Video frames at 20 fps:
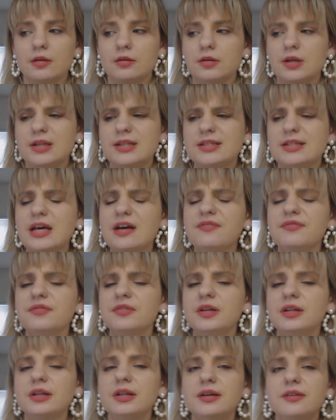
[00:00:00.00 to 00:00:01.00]
it's
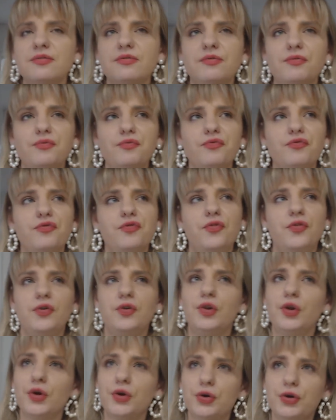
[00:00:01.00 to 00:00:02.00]
definitely
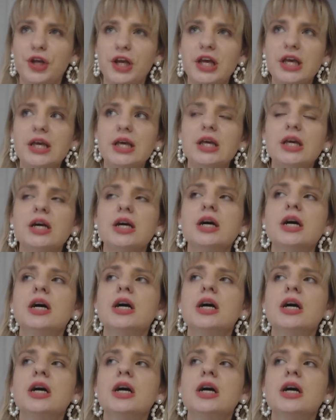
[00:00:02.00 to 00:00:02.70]
flirty.